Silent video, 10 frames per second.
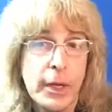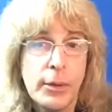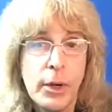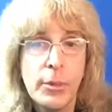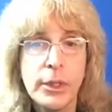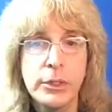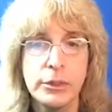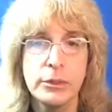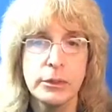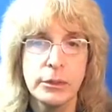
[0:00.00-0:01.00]
I want
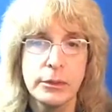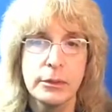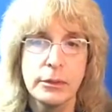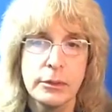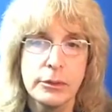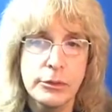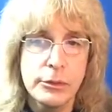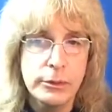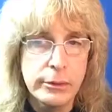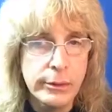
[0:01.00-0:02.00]
you to this,
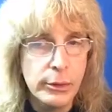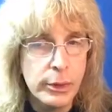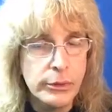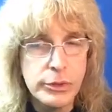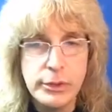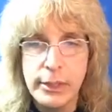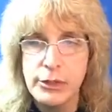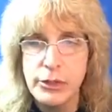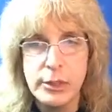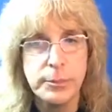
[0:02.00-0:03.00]
you know,
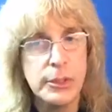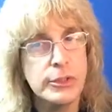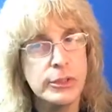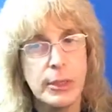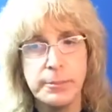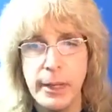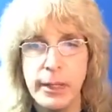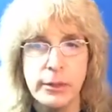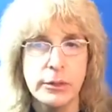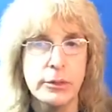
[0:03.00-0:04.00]
understand step by step
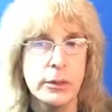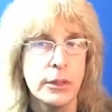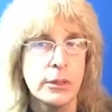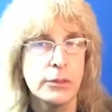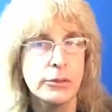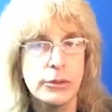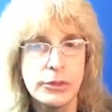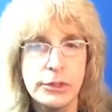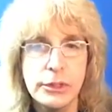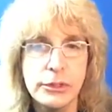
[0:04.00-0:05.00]
how your
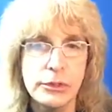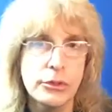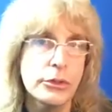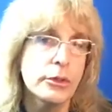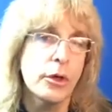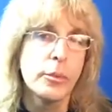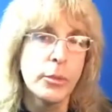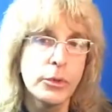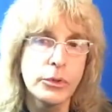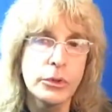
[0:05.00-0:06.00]
thoughts lead to certain
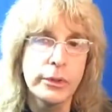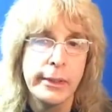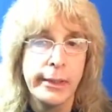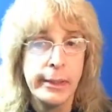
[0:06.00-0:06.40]
hormonal